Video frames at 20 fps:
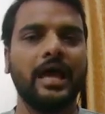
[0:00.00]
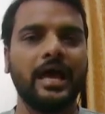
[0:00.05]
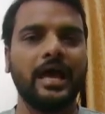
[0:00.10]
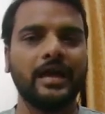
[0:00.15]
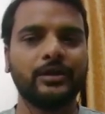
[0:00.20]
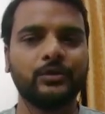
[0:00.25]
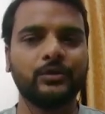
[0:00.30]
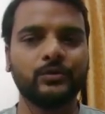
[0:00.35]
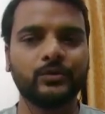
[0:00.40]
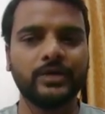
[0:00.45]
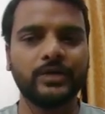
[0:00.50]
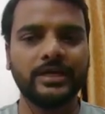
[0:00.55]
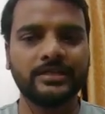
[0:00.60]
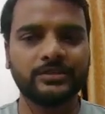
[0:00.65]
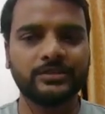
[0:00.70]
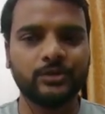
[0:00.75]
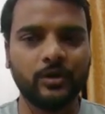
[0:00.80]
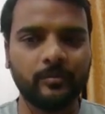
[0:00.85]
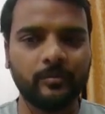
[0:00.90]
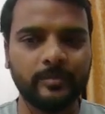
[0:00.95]
And
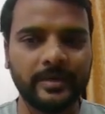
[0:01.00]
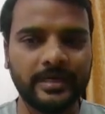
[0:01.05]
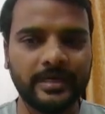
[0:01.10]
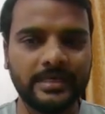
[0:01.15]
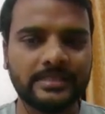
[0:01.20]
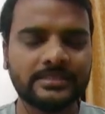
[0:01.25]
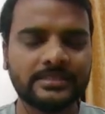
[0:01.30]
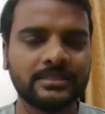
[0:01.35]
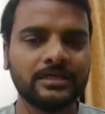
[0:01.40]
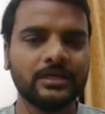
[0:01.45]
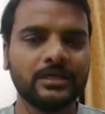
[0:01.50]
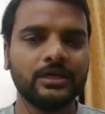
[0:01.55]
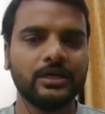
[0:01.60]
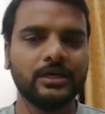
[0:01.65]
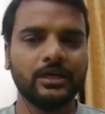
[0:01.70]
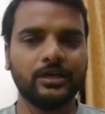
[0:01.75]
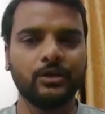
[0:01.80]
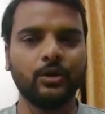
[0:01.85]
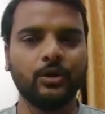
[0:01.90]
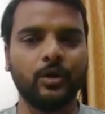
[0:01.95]
today's topic is
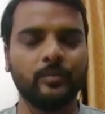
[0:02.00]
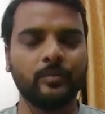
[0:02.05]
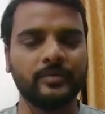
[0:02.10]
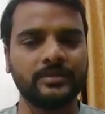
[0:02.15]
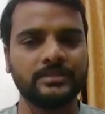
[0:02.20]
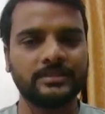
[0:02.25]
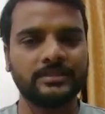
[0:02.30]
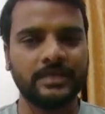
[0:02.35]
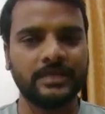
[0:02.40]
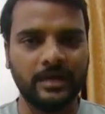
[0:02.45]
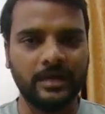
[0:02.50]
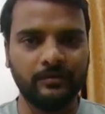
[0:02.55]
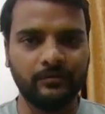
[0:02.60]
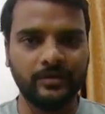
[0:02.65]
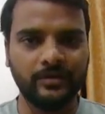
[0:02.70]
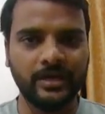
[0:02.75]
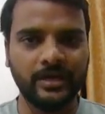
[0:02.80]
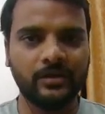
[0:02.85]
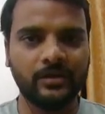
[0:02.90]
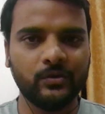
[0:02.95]
economics and
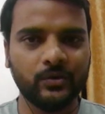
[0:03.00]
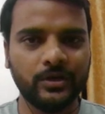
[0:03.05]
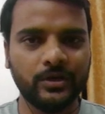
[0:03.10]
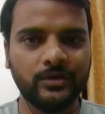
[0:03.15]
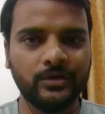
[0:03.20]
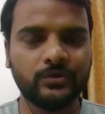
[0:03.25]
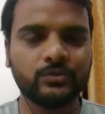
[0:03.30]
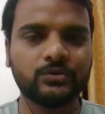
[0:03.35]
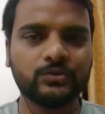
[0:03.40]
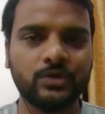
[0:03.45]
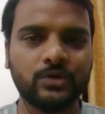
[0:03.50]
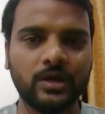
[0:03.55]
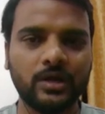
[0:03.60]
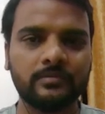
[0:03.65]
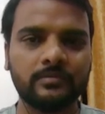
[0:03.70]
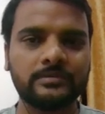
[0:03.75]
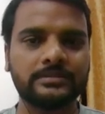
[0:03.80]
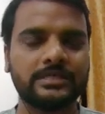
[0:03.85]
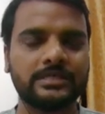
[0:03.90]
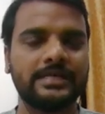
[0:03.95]
we are going to
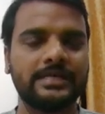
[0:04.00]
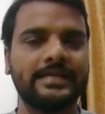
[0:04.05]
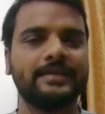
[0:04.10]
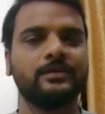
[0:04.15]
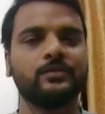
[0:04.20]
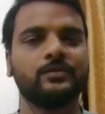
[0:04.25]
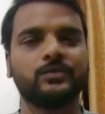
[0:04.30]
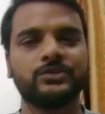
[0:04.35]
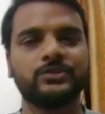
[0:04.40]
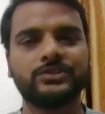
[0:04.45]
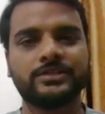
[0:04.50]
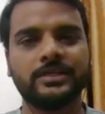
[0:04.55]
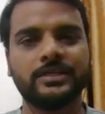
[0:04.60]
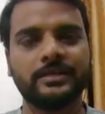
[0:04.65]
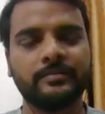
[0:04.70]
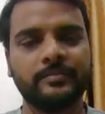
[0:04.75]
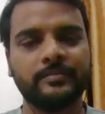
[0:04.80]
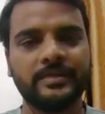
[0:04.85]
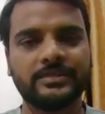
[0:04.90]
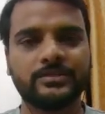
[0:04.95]
solve certain
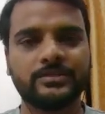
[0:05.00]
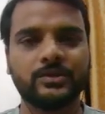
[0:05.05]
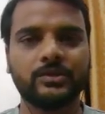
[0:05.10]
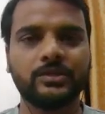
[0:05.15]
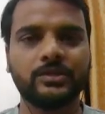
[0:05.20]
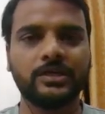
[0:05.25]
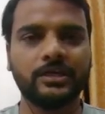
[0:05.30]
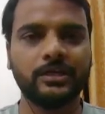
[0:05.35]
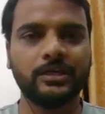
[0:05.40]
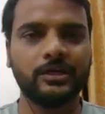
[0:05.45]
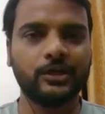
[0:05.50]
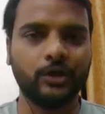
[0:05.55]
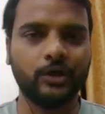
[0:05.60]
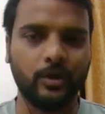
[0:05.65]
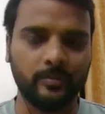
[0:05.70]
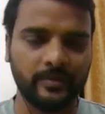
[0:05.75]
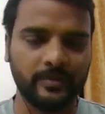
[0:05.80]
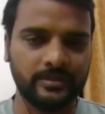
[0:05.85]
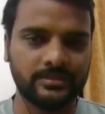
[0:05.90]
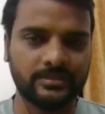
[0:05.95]
questions based on the
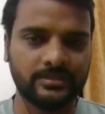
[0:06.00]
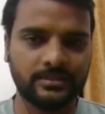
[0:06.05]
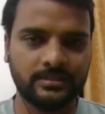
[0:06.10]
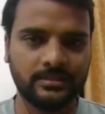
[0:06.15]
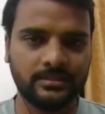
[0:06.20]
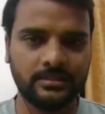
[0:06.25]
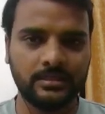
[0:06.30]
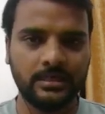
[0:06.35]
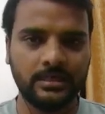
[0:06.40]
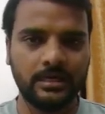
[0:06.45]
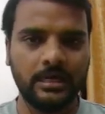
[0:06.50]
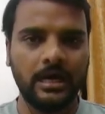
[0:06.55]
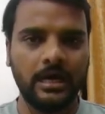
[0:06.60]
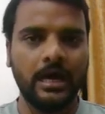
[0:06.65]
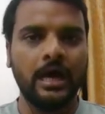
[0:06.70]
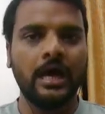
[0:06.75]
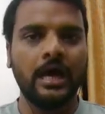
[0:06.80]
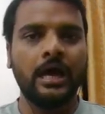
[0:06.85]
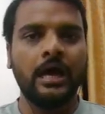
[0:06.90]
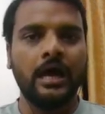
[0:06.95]
economics.
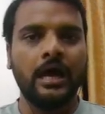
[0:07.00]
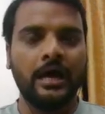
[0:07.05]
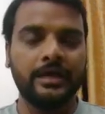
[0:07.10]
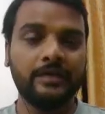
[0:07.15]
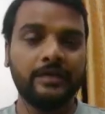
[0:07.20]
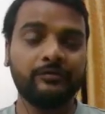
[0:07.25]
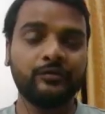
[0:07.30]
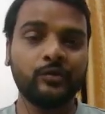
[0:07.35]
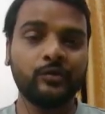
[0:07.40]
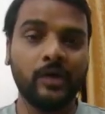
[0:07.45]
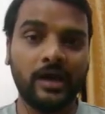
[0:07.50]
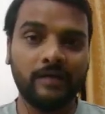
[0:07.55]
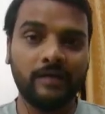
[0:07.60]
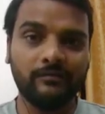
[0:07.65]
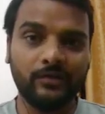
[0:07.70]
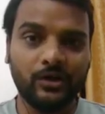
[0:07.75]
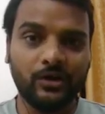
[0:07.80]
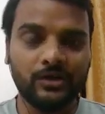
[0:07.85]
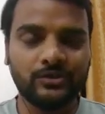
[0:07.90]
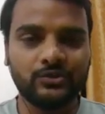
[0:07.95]
If you have
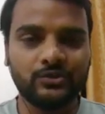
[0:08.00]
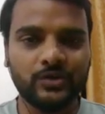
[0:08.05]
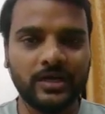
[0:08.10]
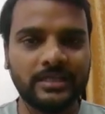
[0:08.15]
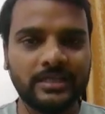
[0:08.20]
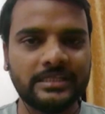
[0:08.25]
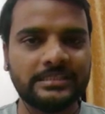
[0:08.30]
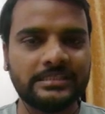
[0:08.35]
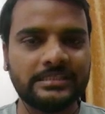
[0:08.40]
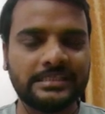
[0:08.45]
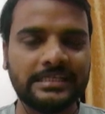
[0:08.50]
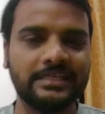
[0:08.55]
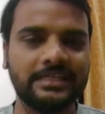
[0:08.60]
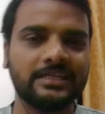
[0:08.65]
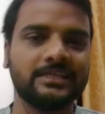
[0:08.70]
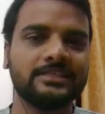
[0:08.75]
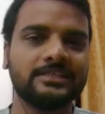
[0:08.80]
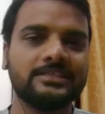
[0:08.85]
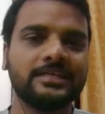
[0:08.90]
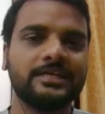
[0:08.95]
not joined the Streak
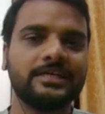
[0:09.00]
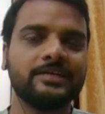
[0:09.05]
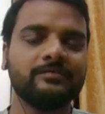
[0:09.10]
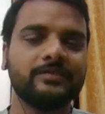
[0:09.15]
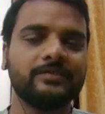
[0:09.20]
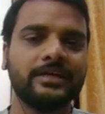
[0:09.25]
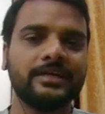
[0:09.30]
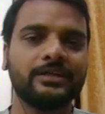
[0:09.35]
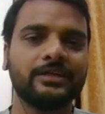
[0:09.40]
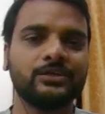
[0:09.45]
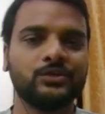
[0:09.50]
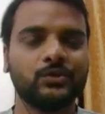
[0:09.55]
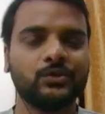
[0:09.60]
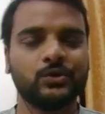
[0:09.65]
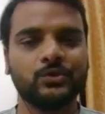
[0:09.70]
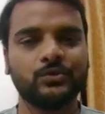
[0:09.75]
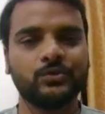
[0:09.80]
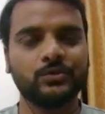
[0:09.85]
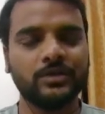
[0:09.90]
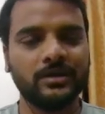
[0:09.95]
initiative yet,
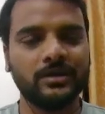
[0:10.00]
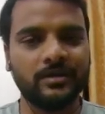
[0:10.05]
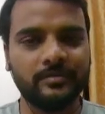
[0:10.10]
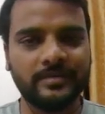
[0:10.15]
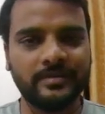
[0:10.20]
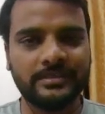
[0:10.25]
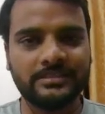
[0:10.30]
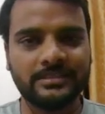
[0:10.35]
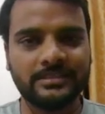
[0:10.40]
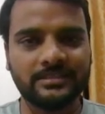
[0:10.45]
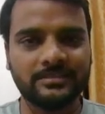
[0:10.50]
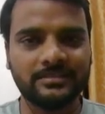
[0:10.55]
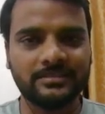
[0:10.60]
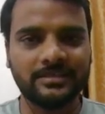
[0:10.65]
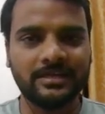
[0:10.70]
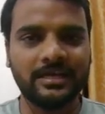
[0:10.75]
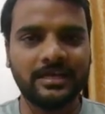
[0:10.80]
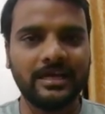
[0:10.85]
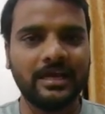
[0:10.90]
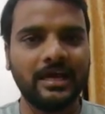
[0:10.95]
go to the comment
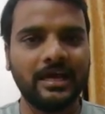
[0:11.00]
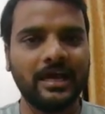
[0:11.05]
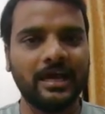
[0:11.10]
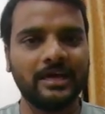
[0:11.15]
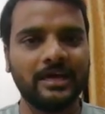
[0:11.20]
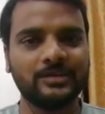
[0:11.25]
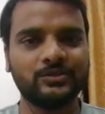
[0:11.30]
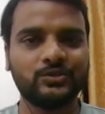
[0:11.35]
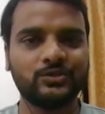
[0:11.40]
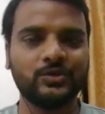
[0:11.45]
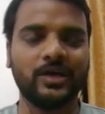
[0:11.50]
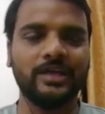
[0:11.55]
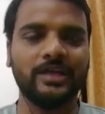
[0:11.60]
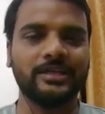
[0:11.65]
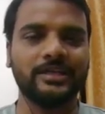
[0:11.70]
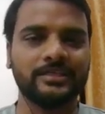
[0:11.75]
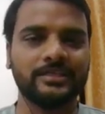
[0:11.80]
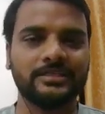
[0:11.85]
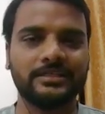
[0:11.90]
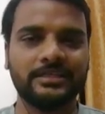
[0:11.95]
section and join
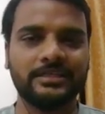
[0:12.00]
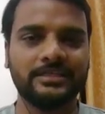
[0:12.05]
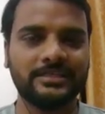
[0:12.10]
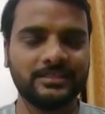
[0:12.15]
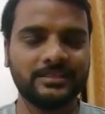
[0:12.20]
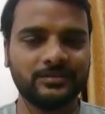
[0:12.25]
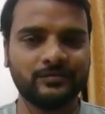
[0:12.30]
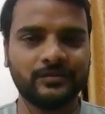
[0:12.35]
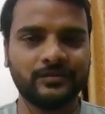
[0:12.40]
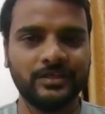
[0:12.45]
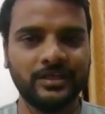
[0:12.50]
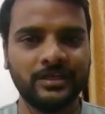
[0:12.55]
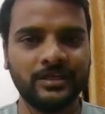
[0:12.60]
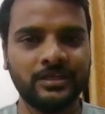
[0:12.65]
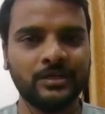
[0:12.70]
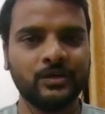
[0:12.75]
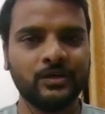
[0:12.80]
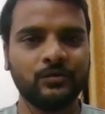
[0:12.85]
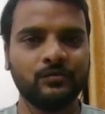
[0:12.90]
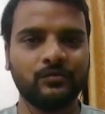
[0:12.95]
it. It is free
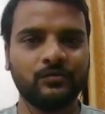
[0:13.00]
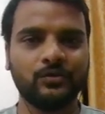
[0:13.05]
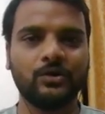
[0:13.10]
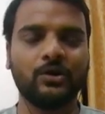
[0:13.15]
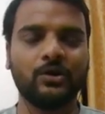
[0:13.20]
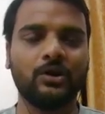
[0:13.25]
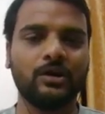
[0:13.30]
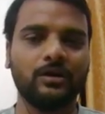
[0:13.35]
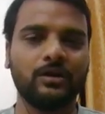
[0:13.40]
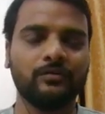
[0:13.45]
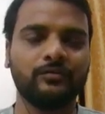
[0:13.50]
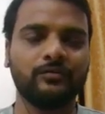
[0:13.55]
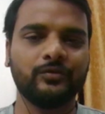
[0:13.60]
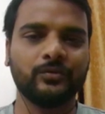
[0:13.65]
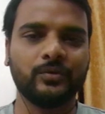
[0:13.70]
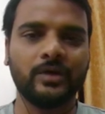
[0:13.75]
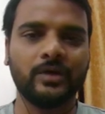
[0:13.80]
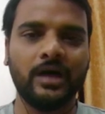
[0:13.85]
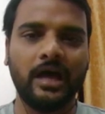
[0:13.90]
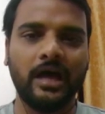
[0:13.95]
for all of
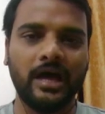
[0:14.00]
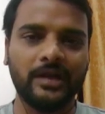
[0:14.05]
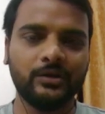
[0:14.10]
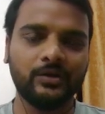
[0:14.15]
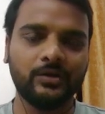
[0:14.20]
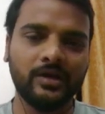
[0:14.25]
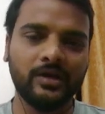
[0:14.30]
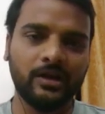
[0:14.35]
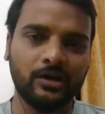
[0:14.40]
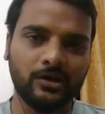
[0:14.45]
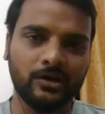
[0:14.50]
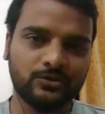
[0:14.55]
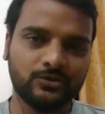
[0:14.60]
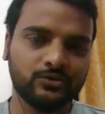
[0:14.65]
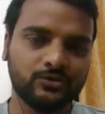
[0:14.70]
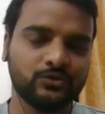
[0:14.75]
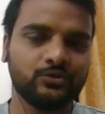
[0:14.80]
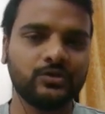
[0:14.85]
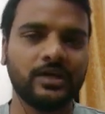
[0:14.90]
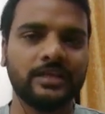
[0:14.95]
you. And you can
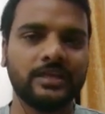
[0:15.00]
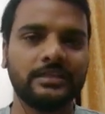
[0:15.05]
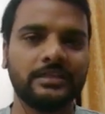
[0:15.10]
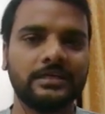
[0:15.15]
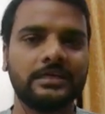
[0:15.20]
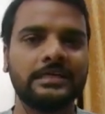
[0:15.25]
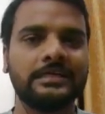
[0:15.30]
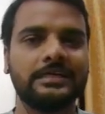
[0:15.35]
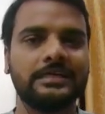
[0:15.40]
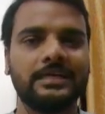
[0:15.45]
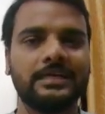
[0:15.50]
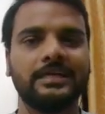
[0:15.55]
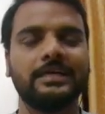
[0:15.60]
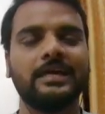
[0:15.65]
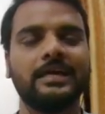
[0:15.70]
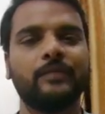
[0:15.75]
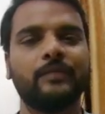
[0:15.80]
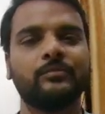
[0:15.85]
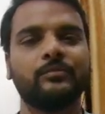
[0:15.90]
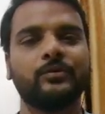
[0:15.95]
also join the
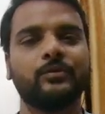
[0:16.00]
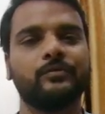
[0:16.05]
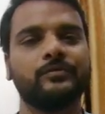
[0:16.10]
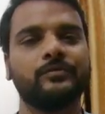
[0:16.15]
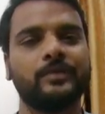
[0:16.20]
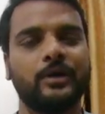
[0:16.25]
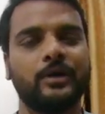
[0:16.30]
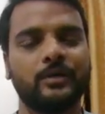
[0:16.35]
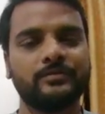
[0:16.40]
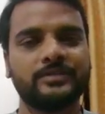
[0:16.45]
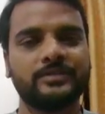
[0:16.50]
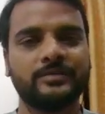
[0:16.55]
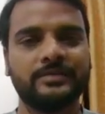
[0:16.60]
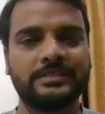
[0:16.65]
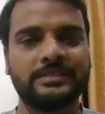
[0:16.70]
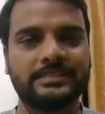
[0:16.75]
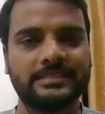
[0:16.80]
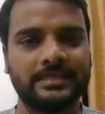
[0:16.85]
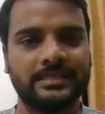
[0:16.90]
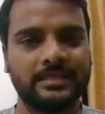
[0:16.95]
Telegram group of
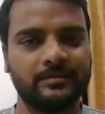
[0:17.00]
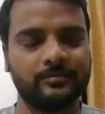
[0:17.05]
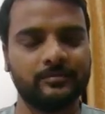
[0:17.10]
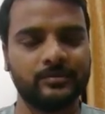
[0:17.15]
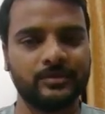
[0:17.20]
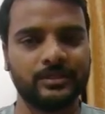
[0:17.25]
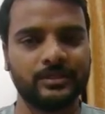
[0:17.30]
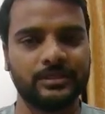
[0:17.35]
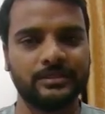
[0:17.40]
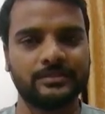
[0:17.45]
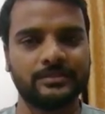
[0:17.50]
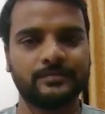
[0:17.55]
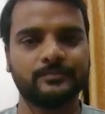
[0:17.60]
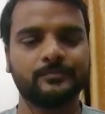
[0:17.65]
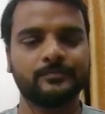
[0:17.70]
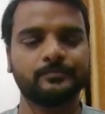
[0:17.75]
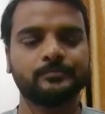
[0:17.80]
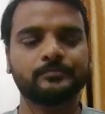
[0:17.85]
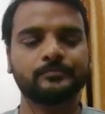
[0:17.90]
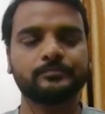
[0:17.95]
Civilsdaily for this.
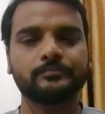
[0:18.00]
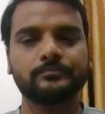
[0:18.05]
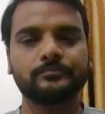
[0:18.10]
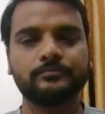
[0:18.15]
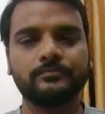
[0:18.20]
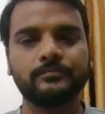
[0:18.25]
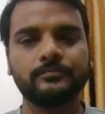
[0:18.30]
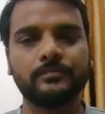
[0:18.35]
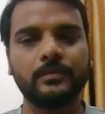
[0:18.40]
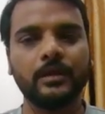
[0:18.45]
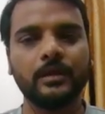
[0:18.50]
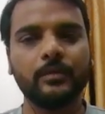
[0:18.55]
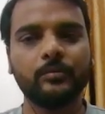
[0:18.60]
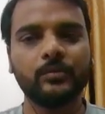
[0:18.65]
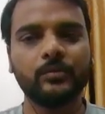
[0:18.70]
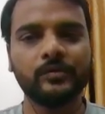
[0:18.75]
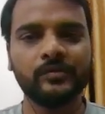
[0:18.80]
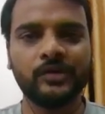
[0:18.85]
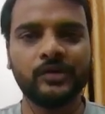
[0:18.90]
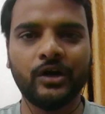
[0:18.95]

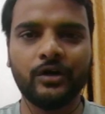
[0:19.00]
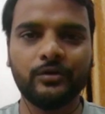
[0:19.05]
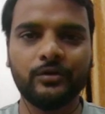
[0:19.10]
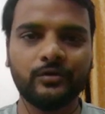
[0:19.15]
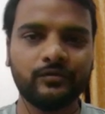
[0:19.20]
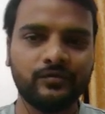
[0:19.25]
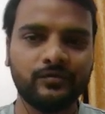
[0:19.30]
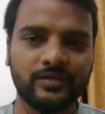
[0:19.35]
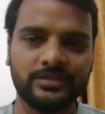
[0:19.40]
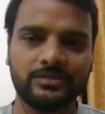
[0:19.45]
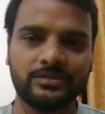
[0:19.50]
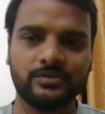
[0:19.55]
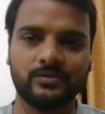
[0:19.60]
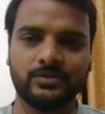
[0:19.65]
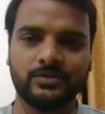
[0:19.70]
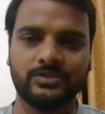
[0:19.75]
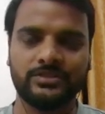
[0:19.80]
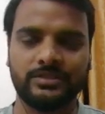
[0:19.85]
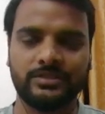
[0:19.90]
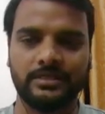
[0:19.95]
Moving on to first
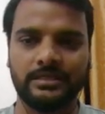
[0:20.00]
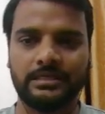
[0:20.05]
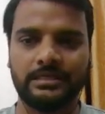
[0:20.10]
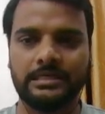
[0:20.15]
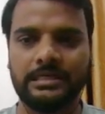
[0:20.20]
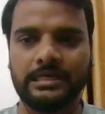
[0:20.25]
question.